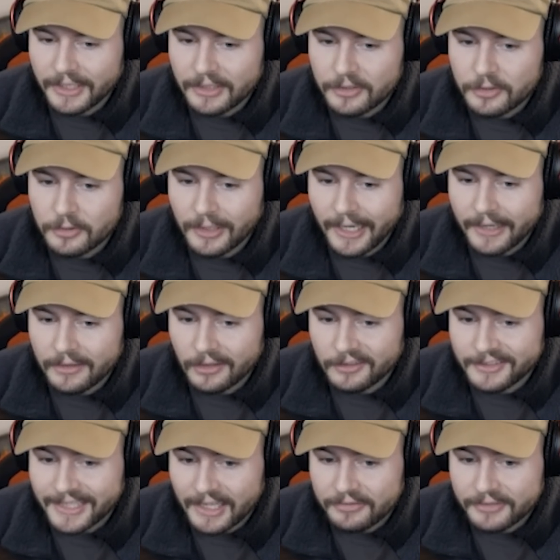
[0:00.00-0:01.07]
into either
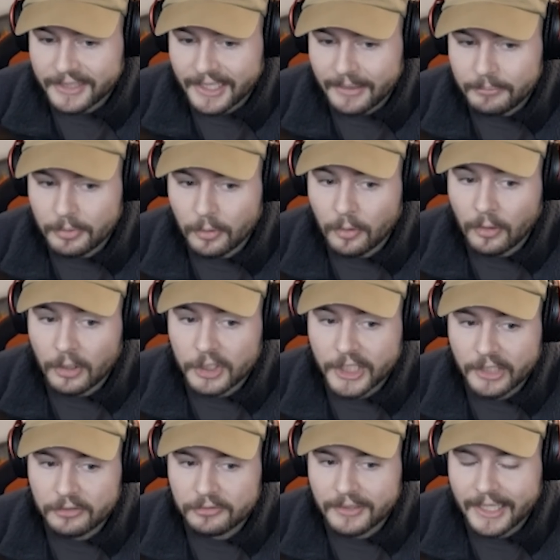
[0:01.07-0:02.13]
Deathcap or
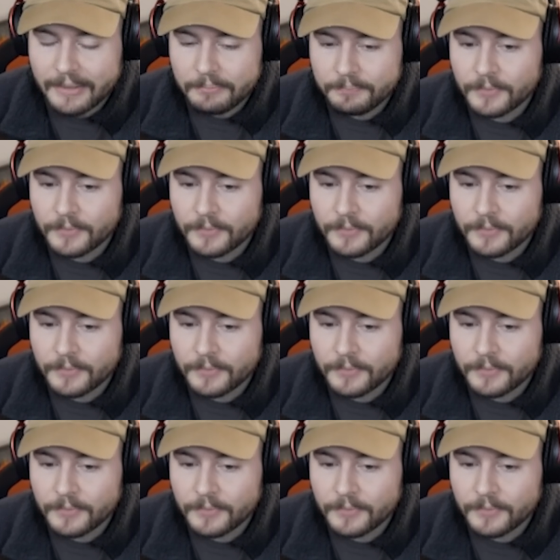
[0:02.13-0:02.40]
Shadowflame